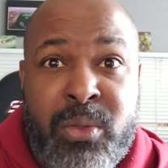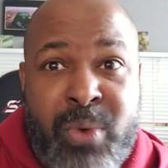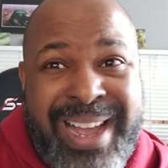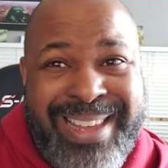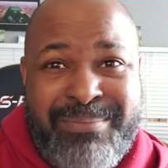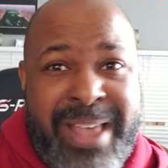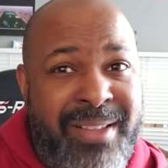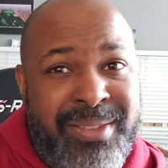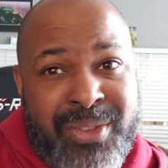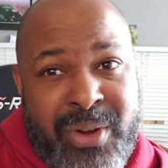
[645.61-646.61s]
The Rocky
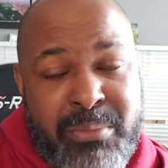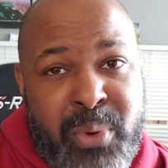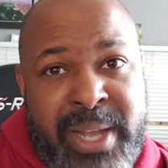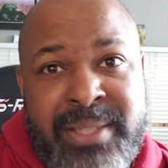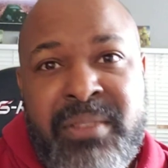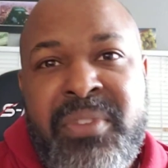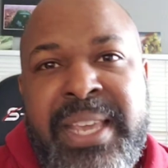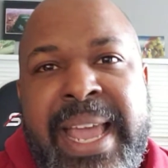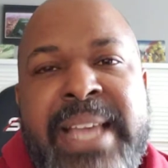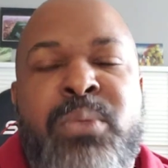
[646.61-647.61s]
Mountains are impressive.
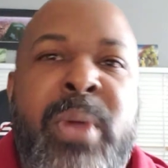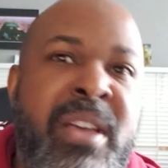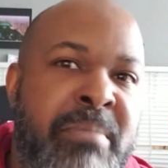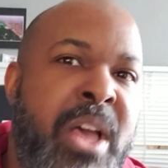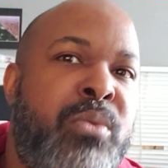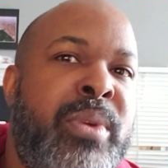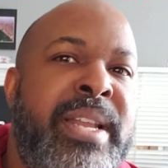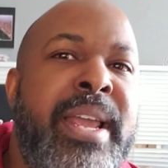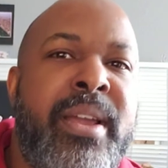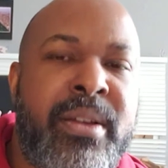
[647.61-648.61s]
Yes, we have Mount
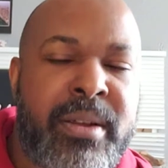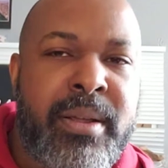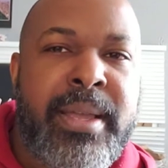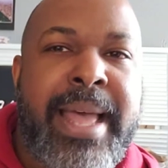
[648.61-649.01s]
Rainier.